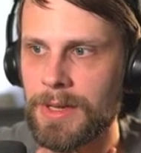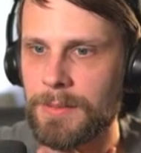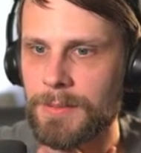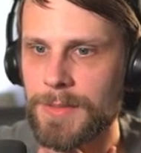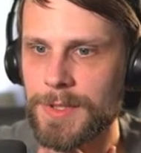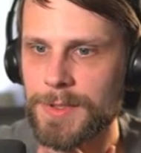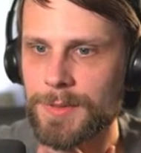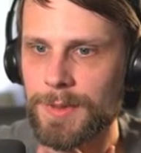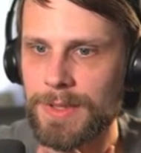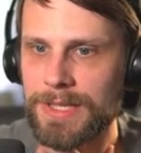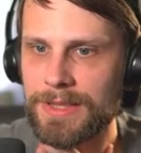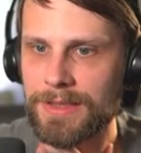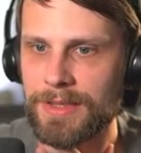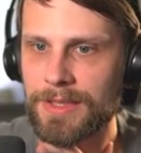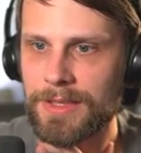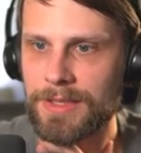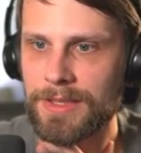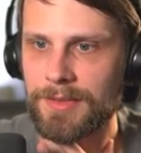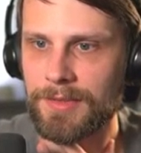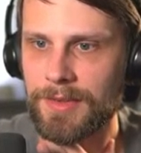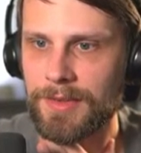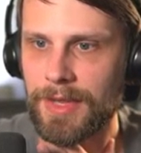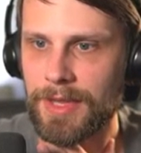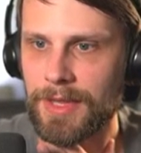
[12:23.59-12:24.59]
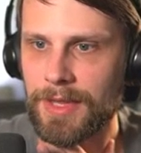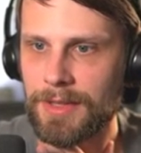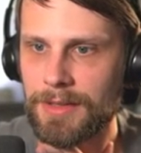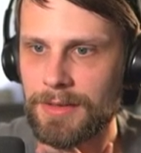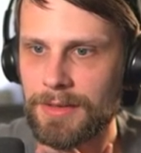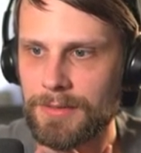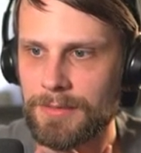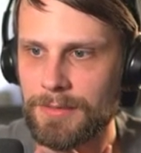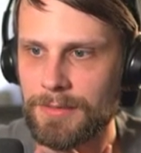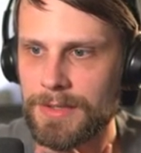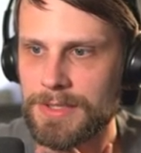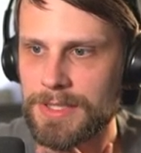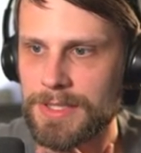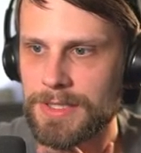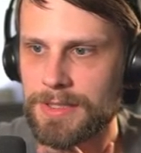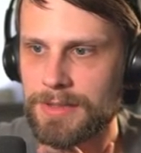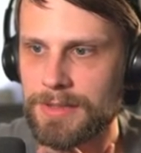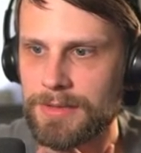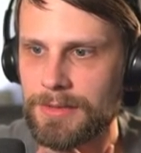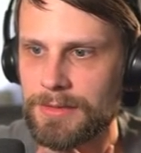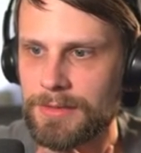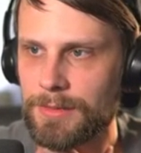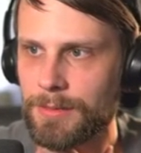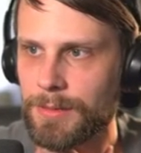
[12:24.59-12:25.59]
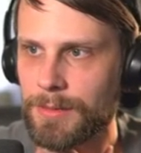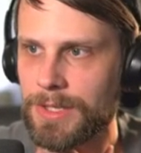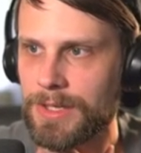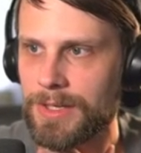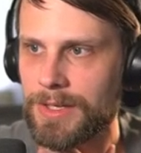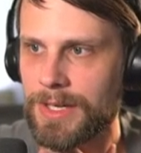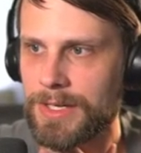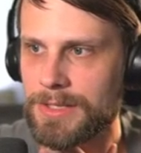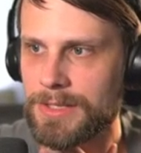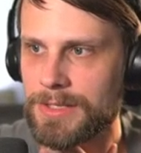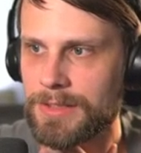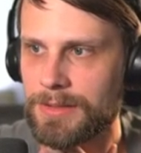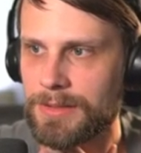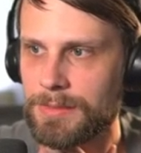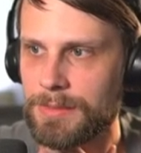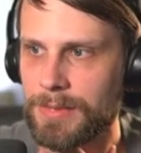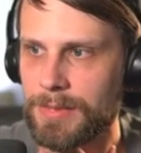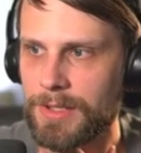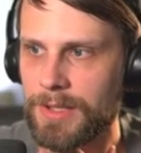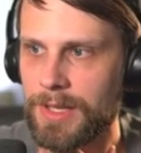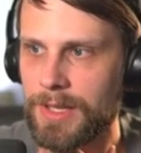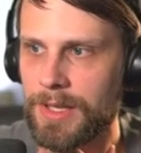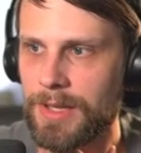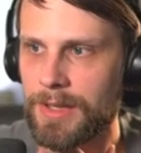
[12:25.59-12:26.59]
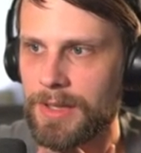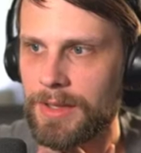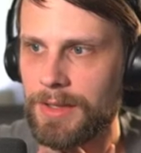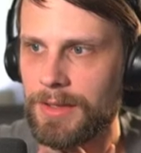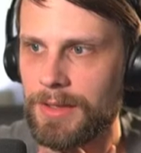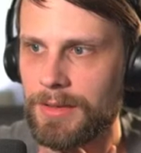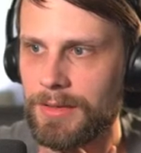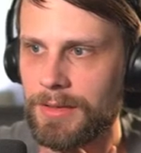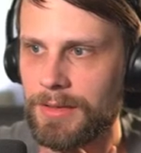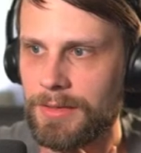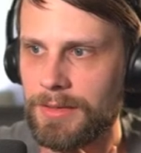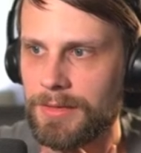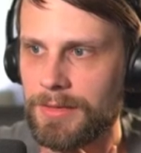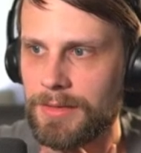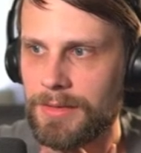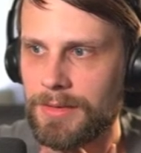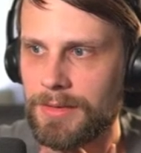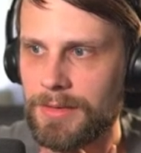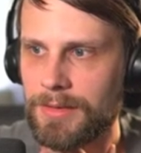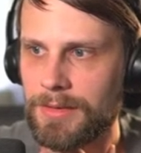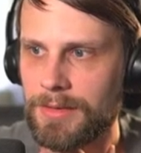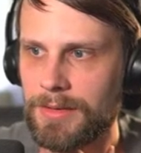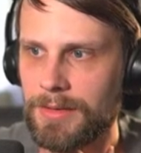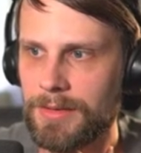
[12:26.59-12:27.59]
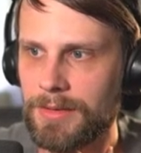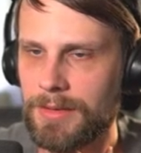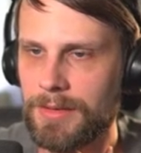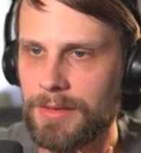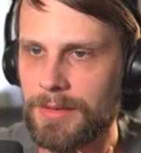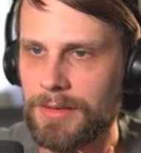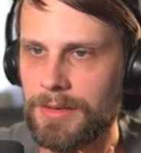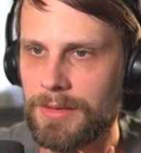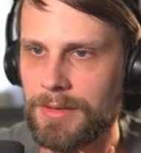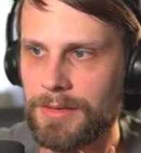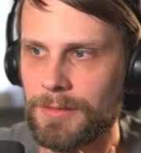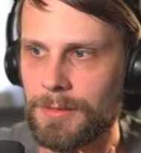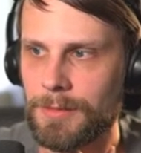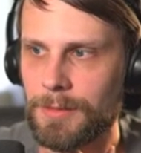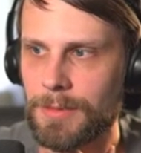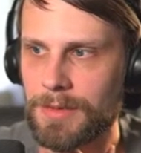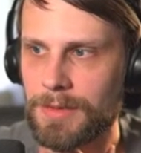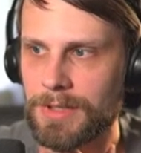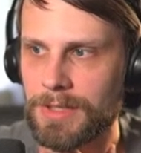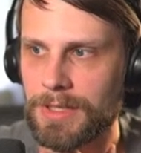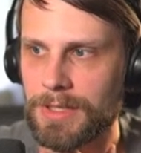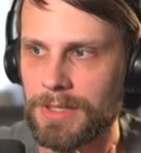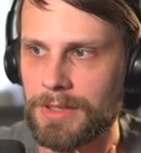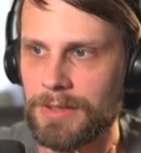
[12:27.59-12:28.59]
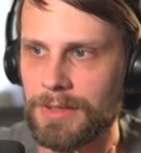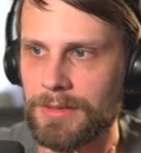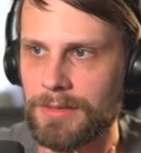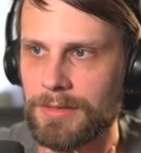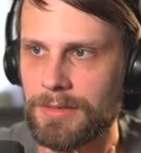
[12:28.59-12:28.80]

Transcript: Between this and Vizier, we could actually play really...